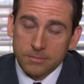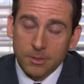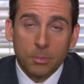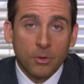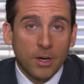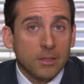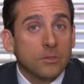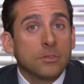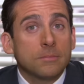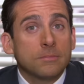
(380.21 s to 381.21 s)
The
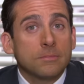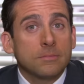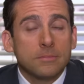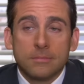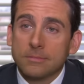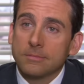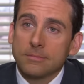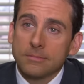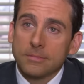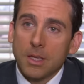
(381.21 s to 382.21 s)
brains.
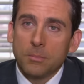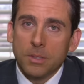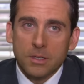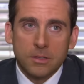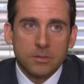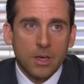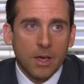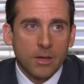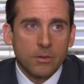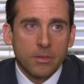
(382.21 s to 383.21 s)
Because
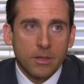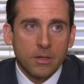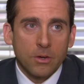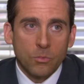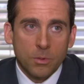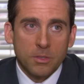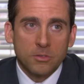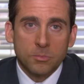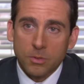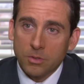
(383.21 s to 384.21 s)
I don't think a woman
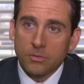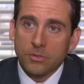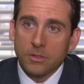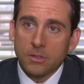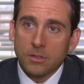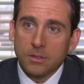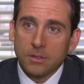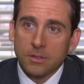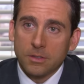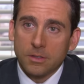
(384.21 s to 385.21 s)
is beautiful
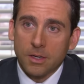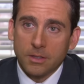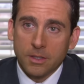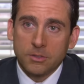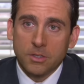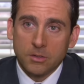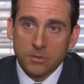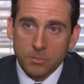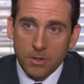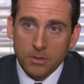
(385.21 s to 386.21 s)
unless she is
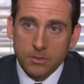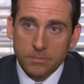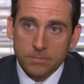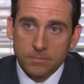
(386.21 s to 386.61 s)
smart.